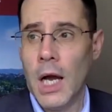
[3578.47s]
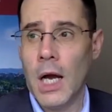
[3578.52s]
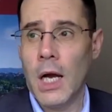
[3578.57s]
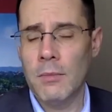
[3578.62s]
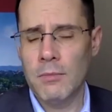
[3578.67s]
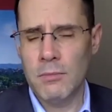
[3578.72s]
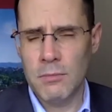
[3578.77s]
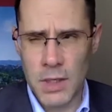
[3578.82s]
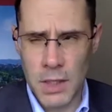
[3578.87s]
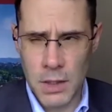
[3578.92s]

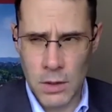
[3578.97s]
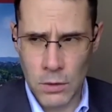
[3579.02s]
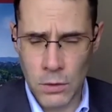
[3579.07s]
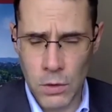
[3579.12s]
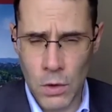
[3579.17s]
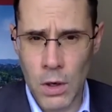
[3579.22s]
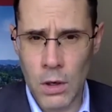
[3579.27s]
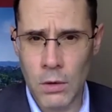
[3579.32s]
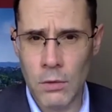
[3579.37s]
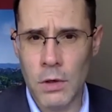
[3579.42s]
In the
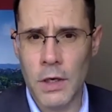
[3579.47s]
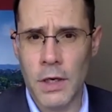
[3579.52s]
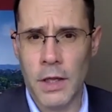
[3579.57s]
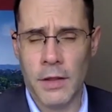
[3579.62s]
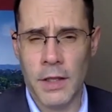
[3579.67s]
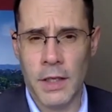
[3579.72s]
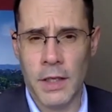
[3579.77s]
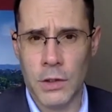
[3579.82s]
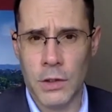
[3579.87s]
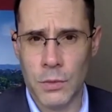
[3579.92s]
long run, I
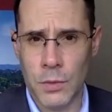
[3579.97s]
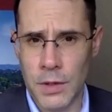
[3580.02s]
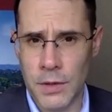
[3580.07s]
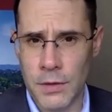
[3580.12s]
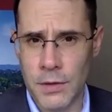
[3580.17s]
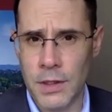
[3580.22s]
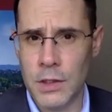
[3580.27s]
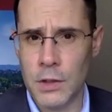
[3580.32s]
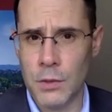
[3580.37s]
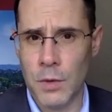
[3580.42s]
think it's
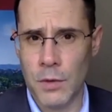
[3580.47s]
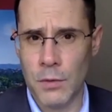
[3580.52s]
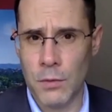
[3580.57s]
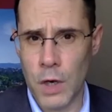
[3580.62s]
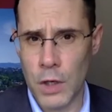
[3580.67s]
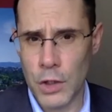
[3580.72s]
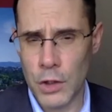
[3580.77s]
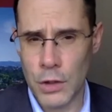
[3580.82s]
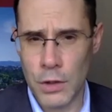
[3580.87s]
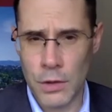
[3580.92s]
with
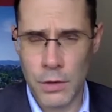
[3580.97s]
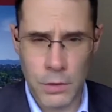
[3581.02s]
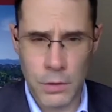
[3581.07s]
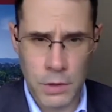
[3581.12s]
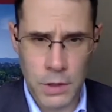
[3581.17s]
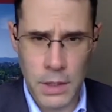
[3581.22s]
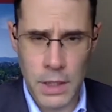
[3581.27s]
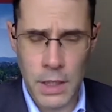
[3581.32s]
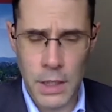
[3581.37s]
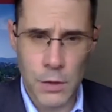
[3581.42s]
Russia, though
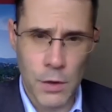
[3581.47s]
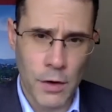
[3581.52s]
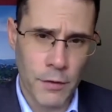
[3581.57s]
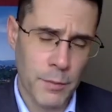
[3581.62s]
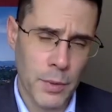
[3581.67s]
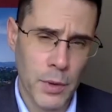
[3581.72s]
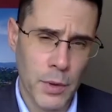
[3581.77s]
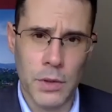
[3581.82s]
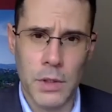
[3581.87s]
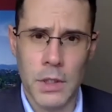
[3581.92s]
today you have
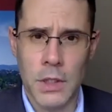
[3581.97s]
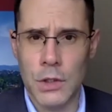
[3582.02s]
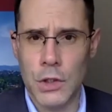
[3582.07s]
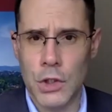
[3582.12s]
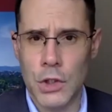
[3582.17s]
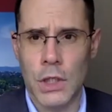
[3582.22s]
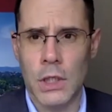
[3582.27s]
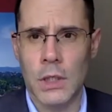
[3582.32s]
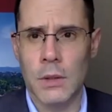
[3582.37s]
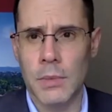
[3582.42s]
Putin and
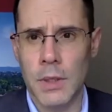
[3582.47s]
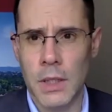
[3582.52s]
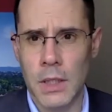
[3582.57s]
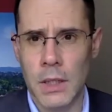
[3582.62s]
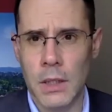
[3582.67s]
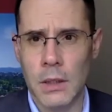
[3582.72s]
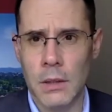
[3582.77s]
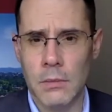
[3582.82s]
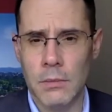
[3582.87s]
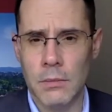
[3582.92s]
Xi
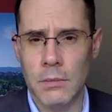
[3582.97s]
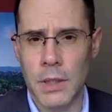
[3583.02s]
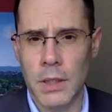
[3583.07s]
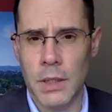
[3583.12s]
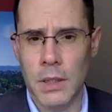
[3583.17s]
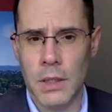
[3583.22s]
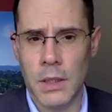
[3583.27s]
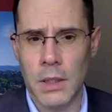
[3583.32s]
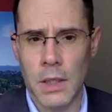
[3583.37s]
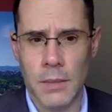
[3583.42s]

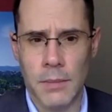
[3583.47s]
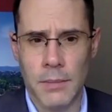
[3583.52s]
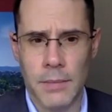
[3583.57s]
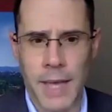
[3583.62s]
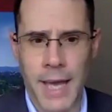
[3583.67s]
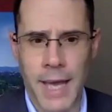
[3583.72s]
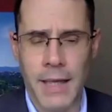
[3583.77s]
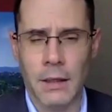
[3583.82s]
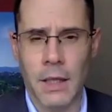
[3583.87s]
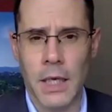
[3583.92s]
being
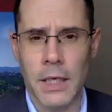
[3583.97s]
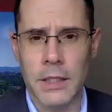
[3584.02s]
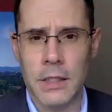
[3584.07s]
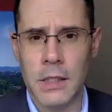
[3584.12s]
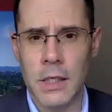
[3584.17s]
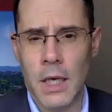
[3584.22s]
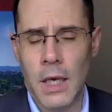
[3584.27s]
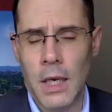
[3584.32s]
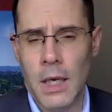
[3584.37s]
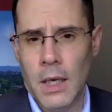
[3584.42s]
allies,
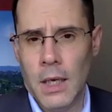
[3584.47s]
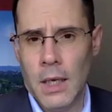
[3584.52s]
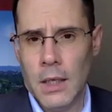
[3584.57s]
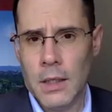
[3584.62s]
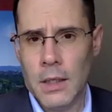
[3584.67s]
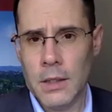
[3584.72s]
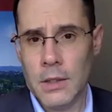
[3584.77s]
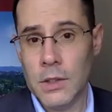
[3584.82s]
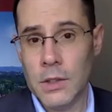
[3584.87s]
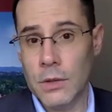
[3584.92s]

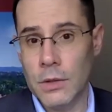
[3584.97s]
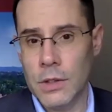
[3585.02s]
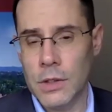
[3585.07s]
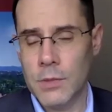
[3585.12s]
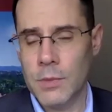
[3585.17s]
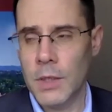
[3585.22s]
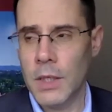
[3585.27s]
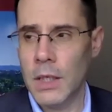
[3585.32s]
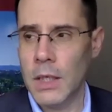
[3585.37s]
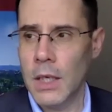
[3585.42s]
so to
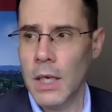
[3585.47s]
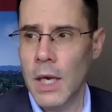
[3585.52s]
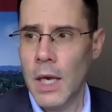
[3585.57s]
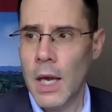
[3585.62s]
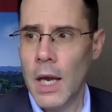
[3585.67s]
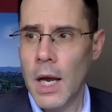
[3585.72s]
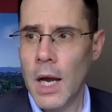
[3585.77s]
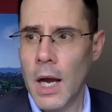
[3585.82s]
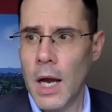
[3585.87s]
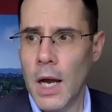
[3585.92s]
speak.
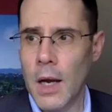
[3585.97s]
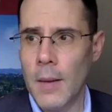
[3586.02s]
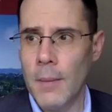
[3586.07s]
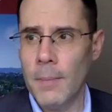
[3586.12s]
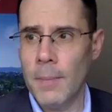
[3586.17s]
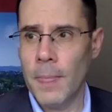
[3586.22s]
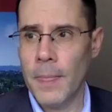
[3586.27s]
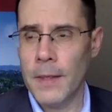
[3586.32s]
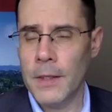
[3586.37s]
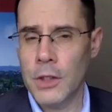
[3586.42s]

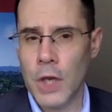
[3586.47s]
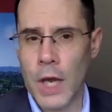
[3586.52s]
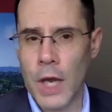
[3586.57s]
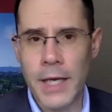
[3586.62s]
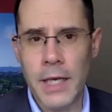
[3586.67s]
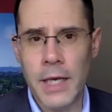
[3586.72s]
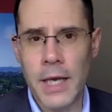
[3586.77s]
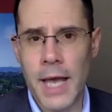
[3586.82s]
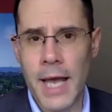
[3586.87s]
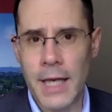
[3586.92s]
China
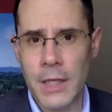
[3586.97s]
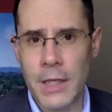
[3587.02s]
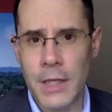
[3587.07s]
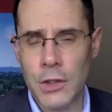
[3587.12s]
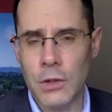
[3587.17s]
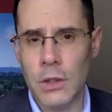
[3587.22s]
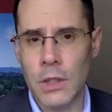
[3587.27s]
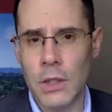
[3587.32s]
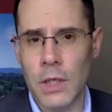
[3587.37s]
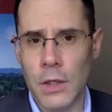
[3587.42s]

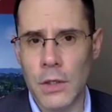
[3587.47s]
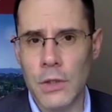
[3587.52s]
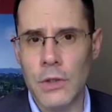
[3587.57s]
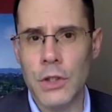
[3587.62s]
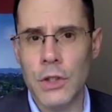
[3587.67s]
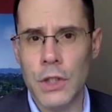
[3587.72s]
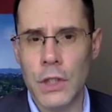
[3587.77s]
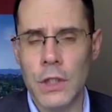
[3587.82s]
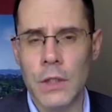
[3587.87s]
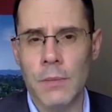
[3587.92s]
actually, under
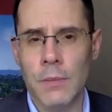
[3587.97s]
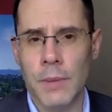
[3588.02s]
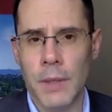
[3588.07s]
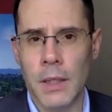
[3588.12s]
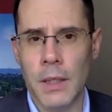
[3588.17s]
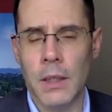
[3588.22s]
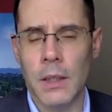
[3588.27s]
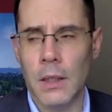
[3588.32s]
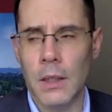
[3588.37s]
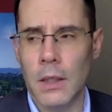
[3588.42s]
Xi
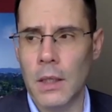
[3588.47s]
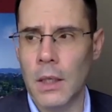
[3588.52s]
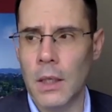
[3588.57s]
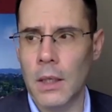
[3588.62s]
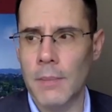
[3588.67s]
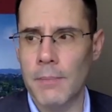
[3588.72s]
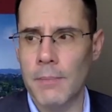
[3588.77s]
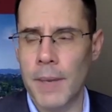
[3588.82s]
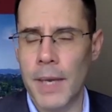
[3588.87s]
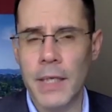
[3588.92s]
Jinping,
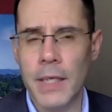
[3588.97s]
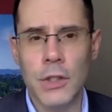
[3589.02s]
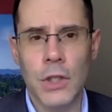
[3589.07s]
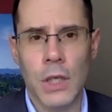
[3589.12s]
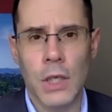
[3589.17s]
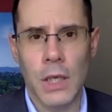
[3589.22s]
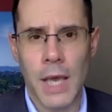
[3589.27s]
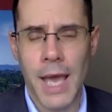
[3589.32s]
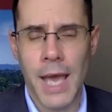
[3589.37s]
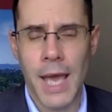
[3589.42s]

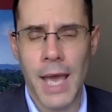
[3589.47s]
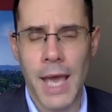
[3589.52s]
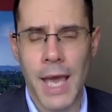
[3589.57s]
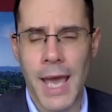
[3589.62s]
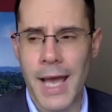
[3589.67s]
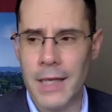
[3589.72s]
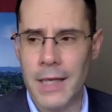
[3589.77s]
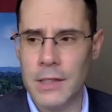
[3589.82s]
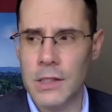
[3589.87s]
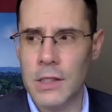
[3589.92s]
Beijing
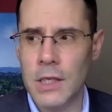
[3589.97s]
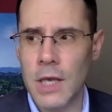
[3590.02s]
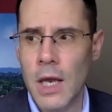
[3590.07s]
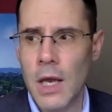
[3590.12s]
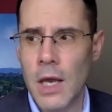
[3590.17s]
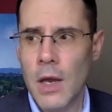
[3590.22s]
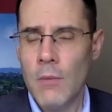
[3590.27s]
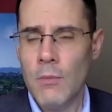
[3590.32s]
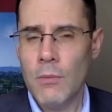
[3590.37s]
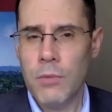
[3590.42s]
has
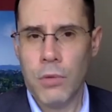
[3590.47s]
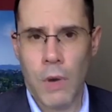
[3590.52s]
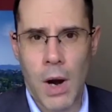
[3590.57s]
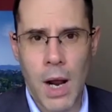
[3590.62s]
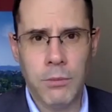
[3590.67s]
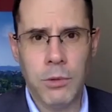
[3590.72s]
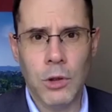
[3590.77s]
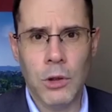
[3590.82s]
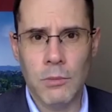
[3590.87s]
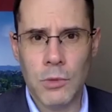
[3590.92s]

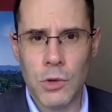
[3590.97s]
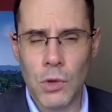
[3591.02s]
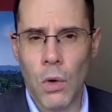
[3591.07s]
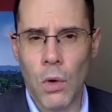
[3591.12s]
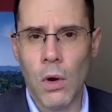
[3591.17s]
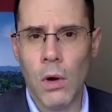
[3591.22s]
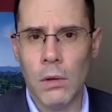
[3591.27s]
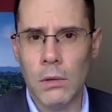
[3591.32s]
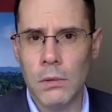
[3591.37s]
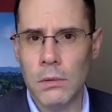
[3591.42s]
problems
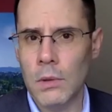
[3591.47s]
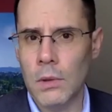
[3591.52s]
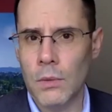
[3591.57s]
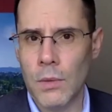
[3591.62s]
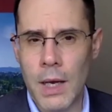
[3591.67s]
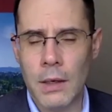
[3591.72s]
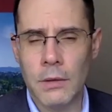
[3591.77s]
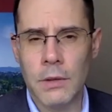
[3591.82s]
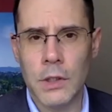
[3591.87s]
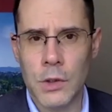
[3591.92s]
all
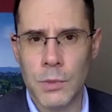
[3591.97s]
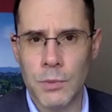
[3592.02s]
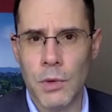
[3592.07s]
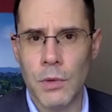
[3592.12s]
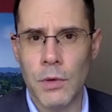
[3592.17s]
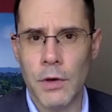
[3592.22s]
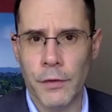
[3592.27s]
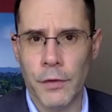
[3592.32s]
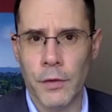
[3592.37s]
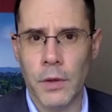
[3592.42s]
around its
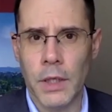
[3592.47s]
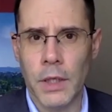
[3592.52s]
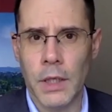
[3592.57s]
periphery.